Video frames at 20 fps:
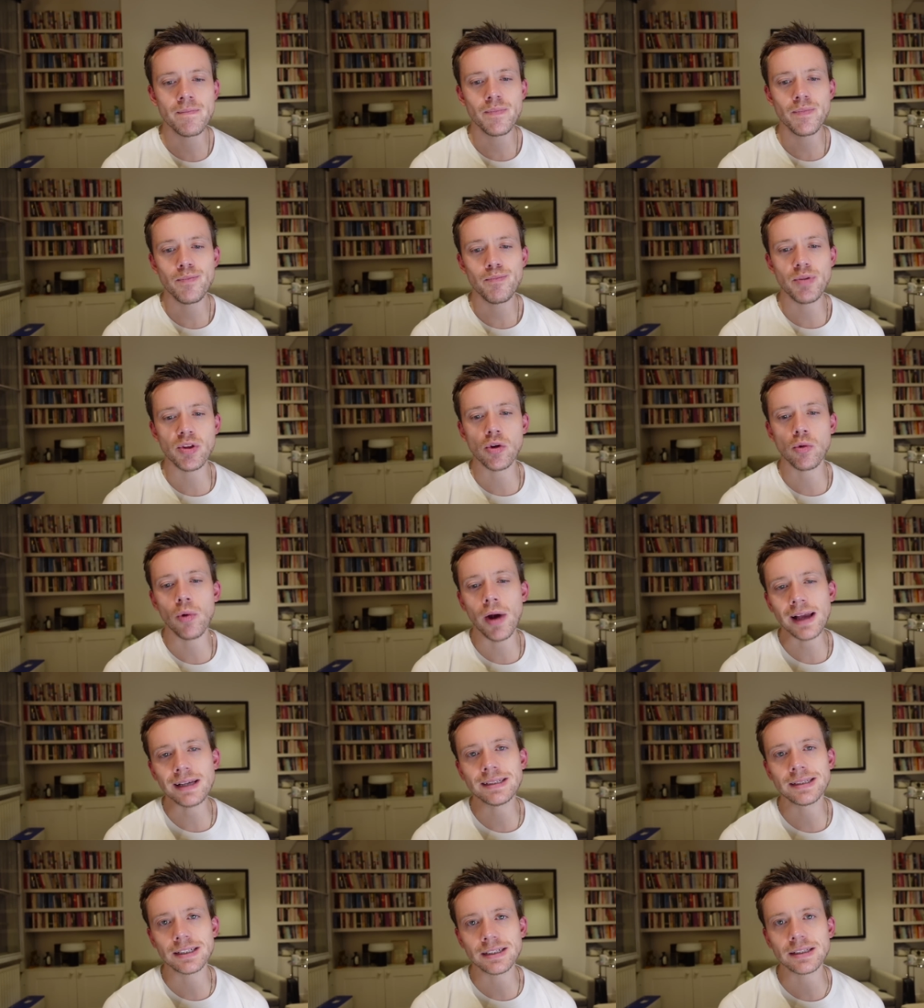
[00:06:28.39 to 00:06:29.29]
but the
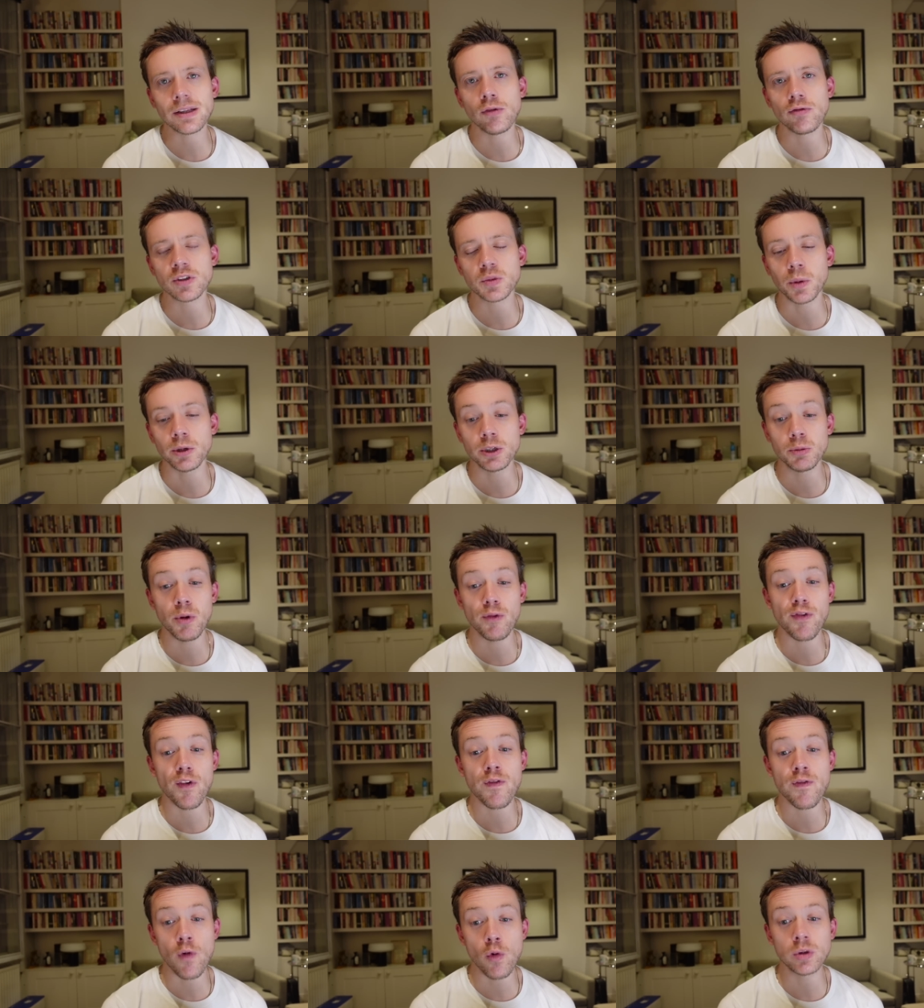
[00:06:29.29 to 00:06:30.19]
West is still responsible for
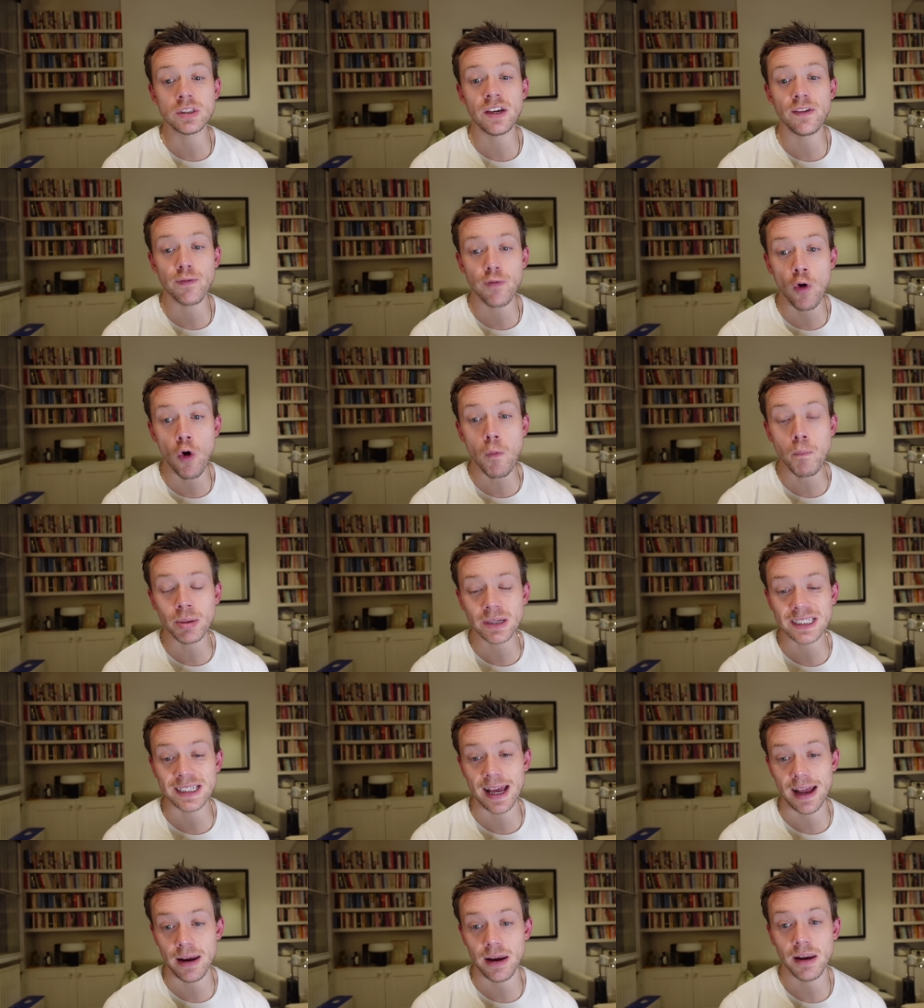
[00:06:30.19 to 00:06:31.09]

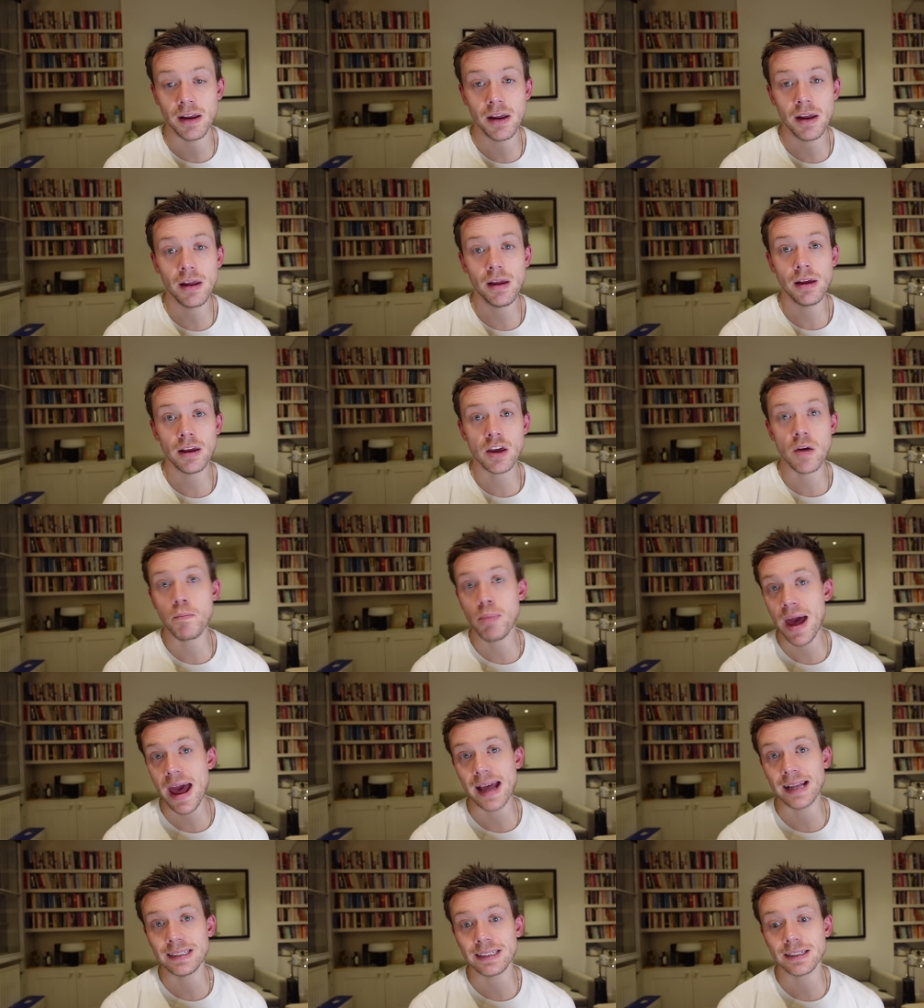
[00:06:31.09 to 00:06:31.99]
44%
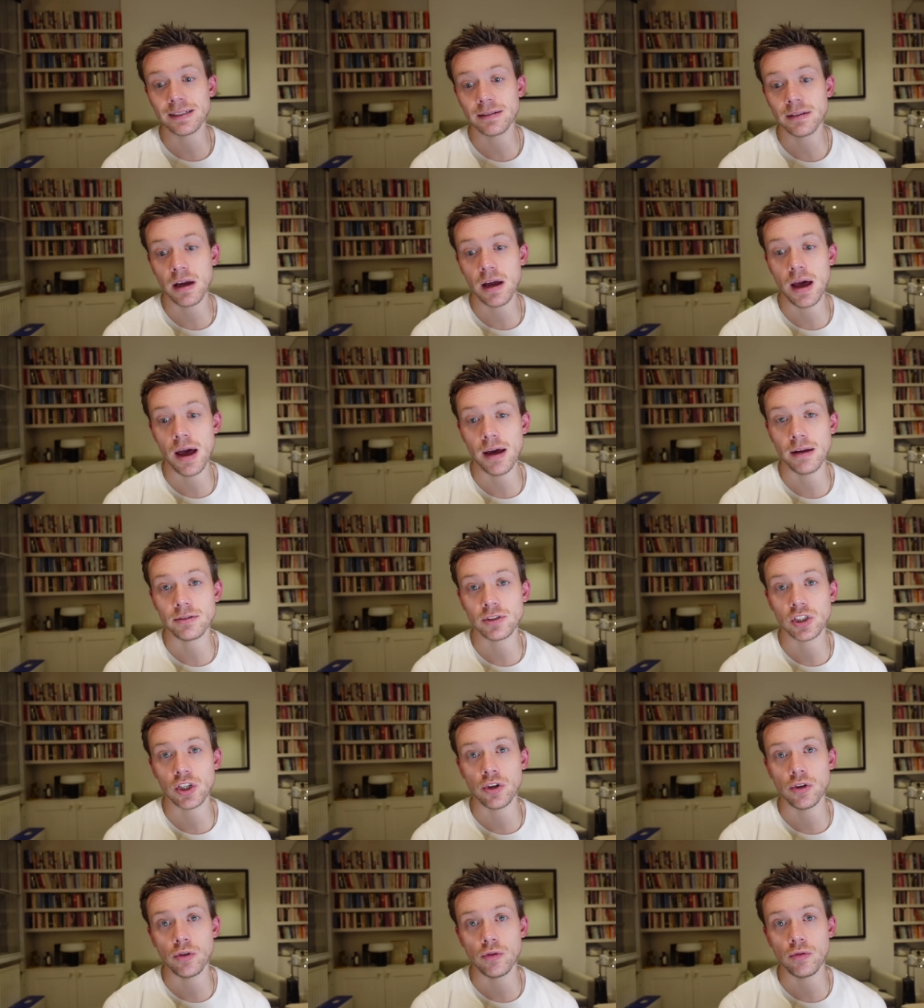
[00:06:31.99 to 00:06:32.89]
compared
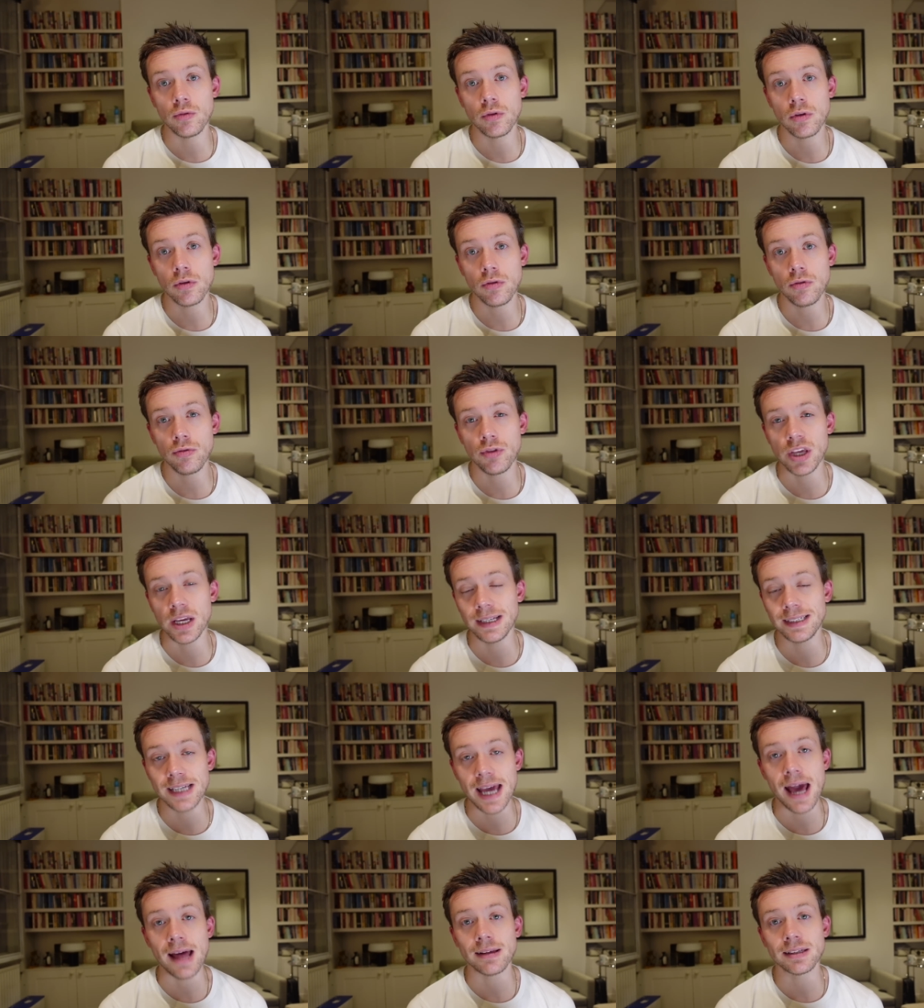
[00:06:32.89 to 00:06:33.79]
to the
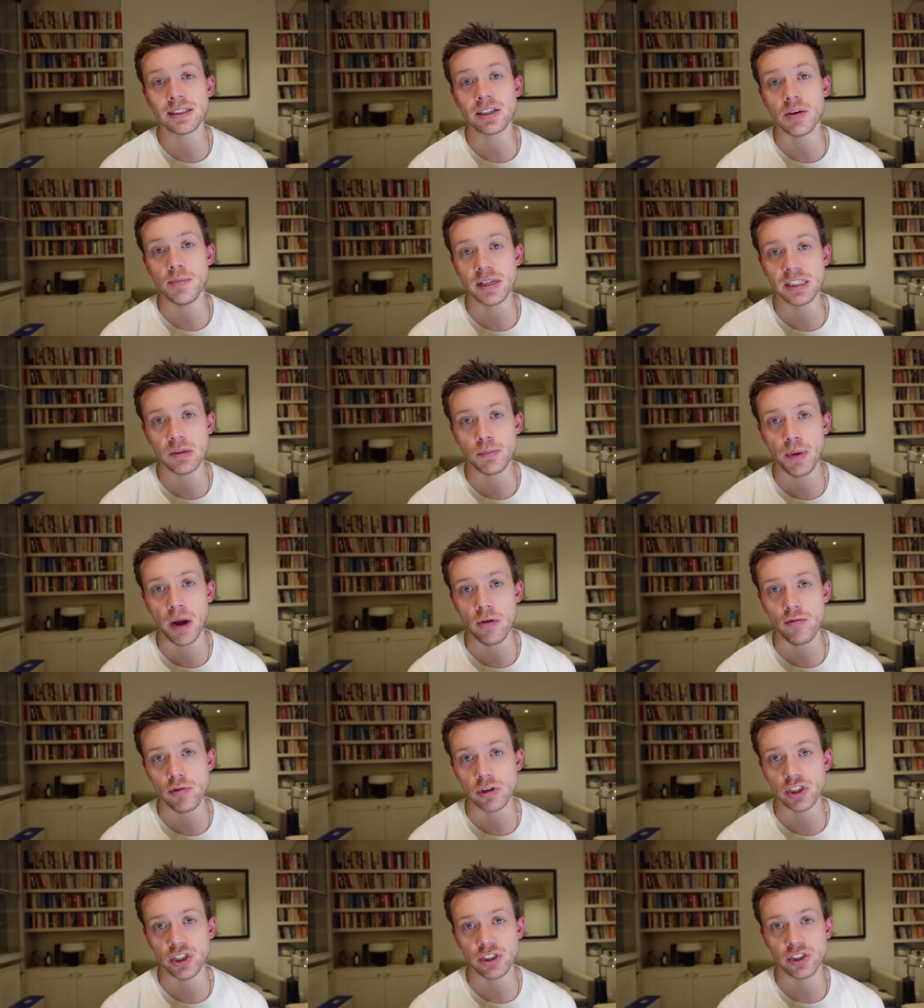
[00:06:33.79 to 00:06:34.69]
deaths committed by Russia.